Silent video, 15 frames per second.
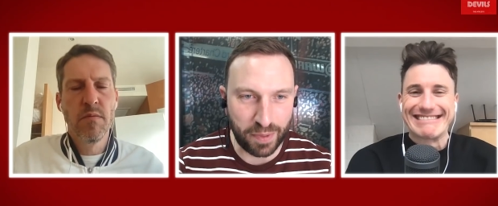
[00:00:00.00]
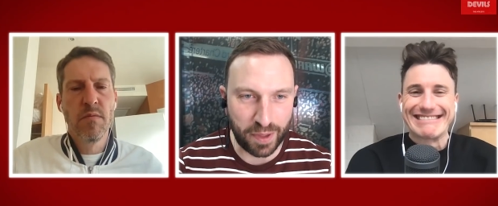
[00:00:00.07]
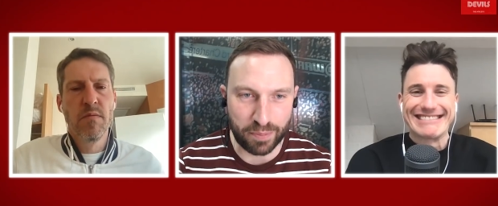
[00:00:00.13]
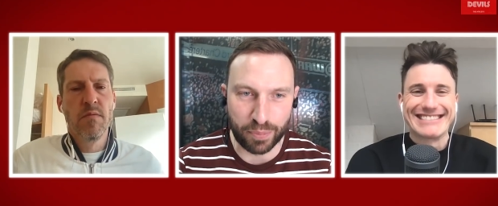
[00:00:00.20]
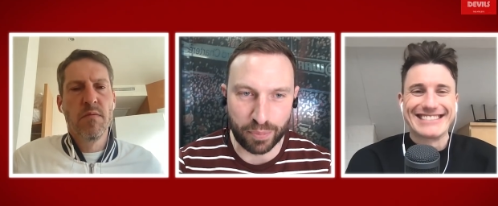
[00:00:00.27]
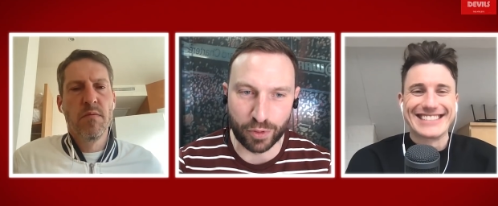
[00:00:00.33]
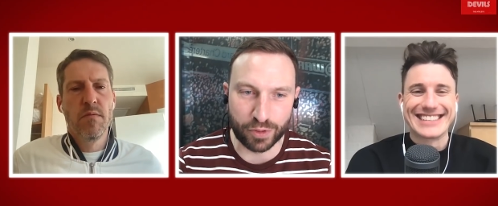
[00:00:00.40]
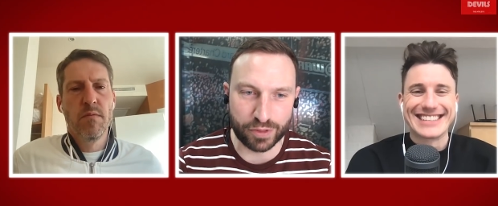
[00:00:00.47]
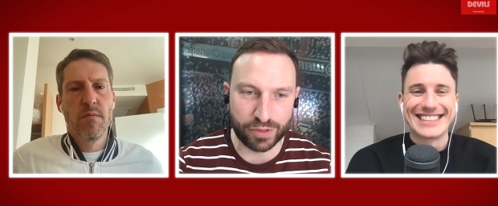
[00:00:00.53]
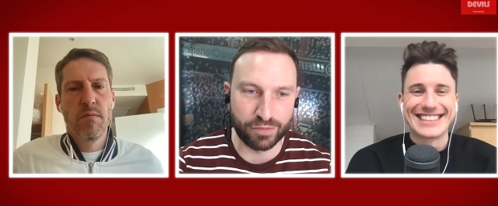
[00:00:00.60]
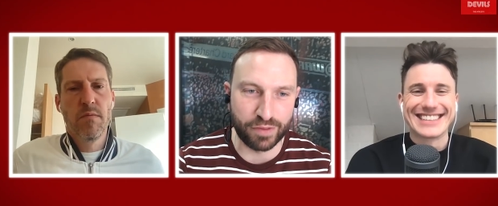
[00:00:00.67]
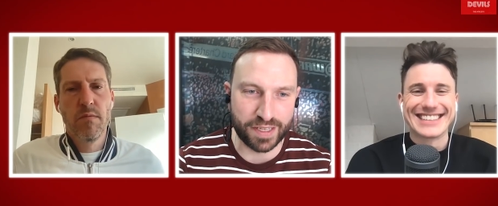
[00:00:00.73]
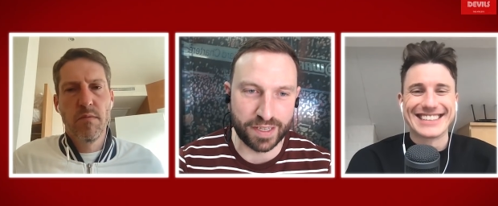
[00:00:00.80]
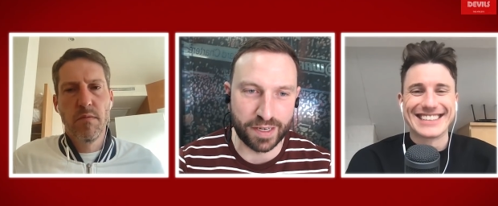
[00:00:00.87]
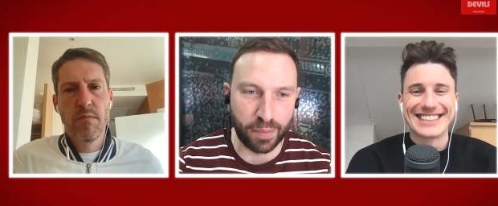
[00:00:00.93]
Speaker 1: Pitt-Brooke's
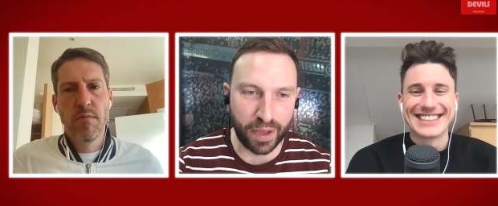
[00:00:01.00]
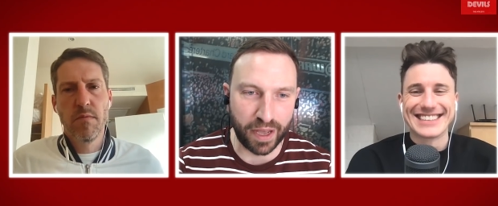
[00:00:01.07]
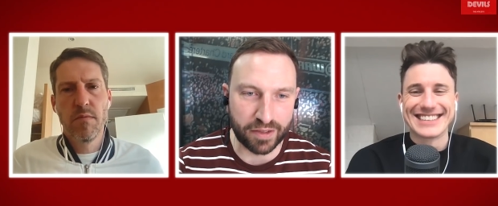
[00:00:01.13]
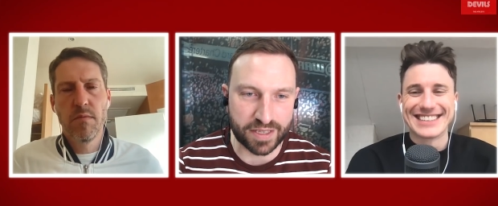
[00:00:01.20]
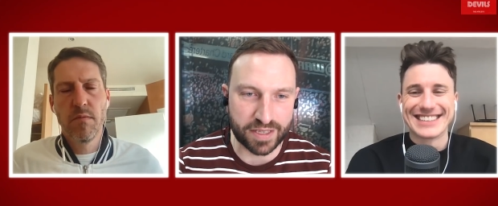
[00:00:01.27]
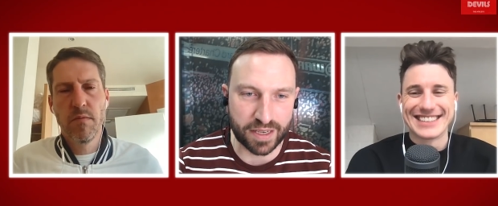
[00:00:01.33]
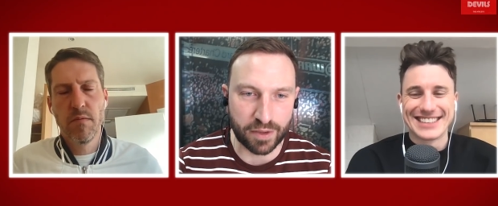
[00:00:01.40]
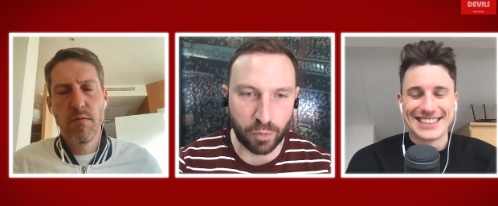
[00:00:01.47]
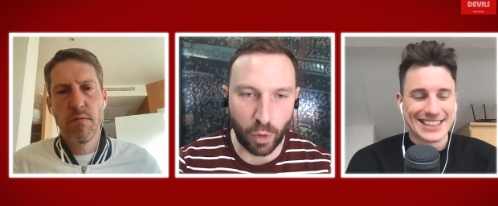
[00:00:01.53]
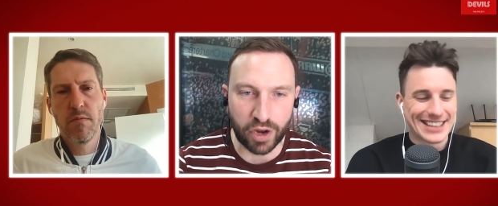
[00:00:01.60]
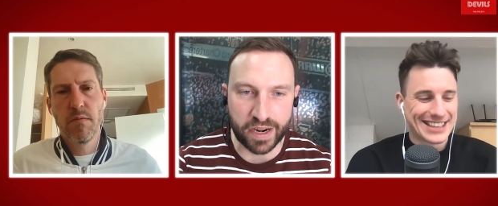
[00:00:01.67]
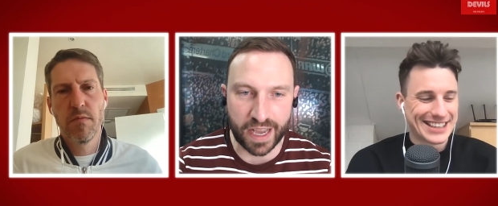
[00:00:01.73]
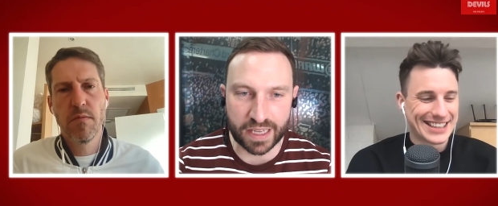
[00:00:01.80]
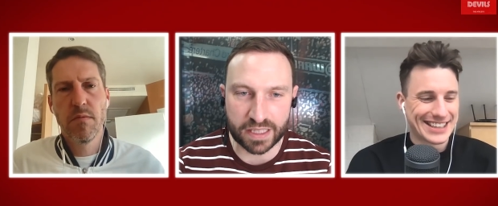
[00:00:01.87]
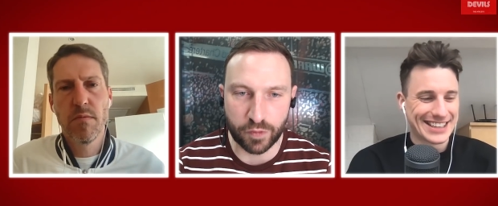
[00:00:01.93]
written about it. What
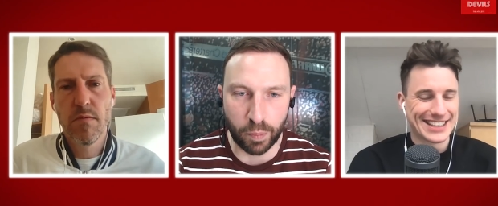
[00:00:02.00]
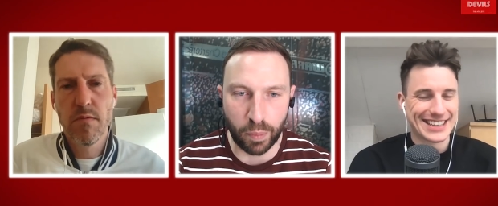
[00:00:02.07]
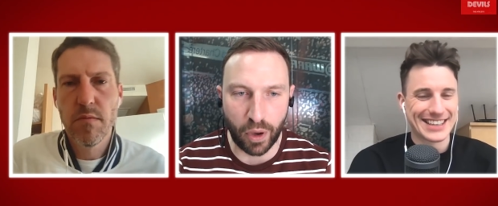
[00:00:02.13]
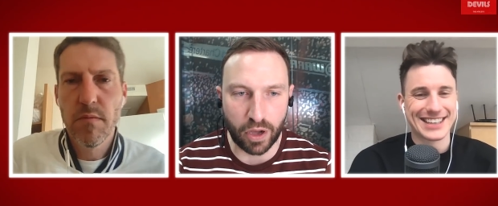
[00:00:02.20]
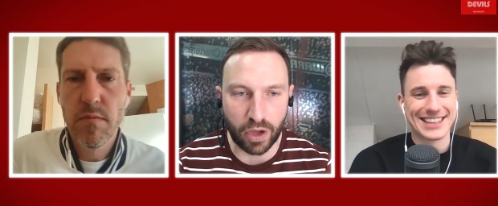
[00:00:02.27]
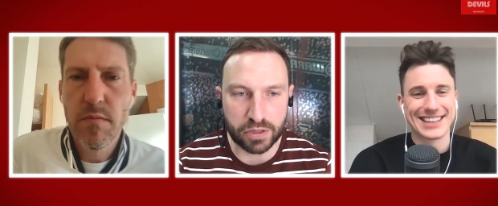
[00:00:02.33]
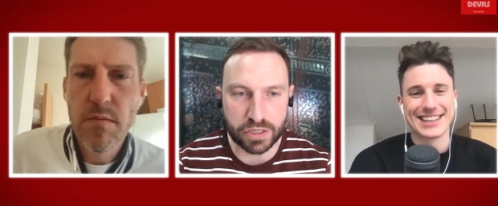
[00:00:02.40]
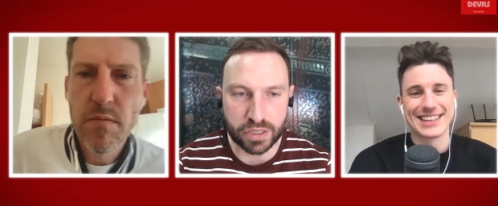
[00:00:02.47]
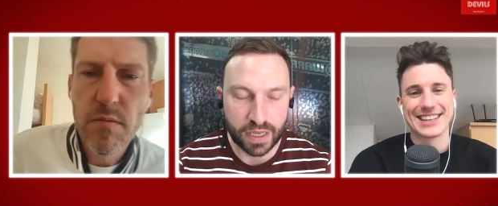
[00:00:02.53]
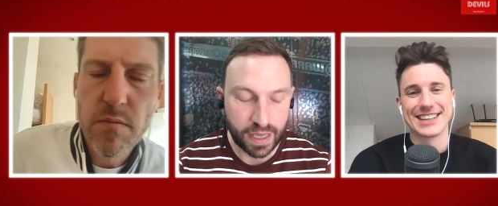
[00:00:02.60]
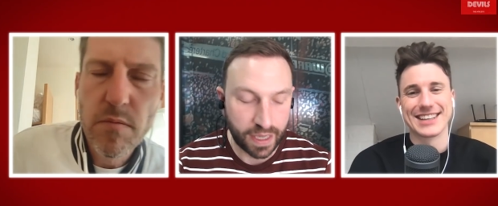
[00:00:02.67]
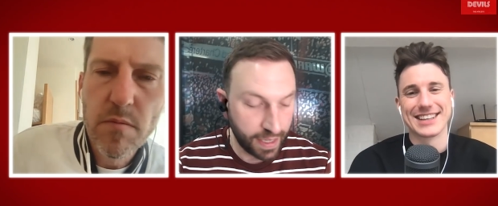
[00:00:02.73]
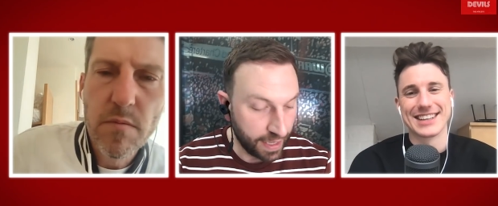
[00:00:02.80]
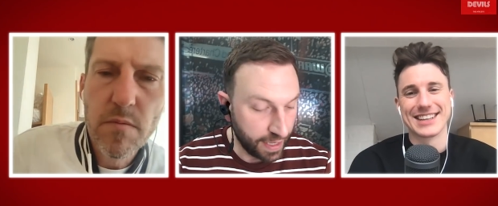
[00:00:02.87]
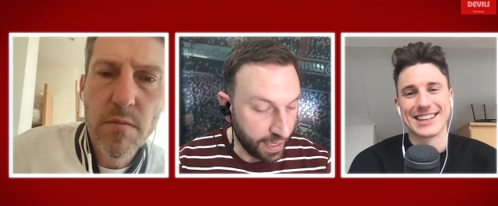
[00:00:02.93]
next for Poch?
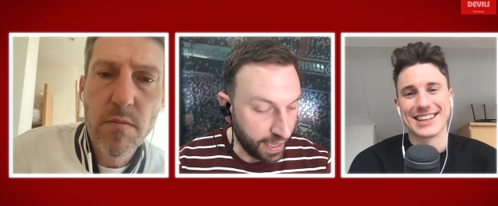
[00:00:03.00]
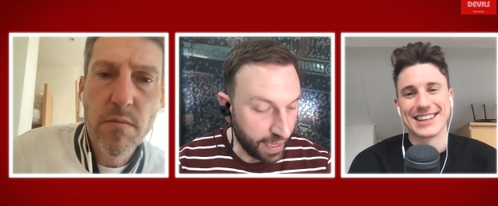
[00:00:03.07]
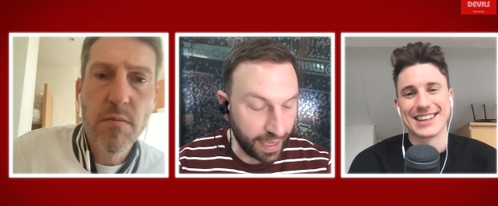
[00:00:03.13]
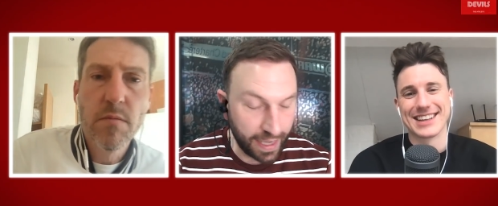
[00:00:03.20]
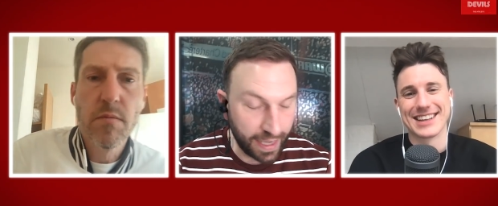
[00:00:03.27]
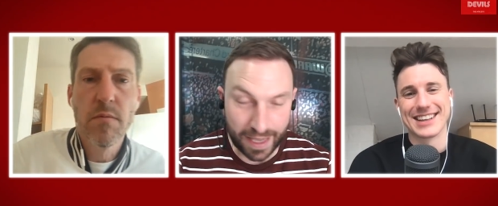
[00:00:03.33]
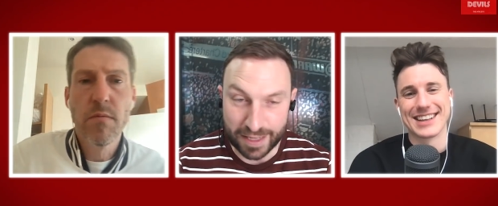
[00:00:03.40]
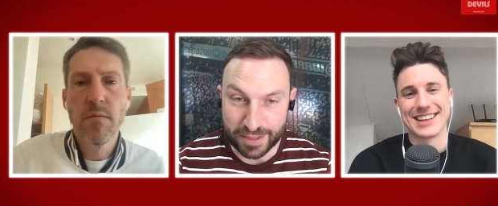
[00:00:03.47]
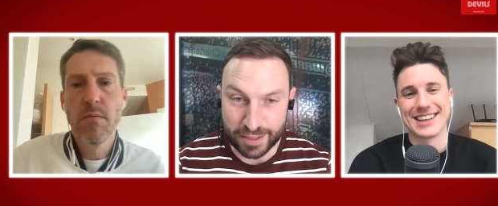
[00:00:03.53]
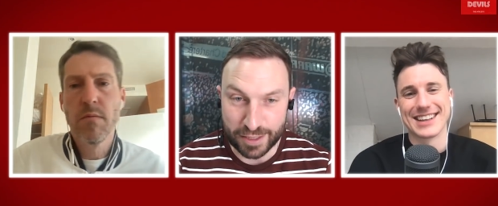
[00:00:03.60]
Uh, and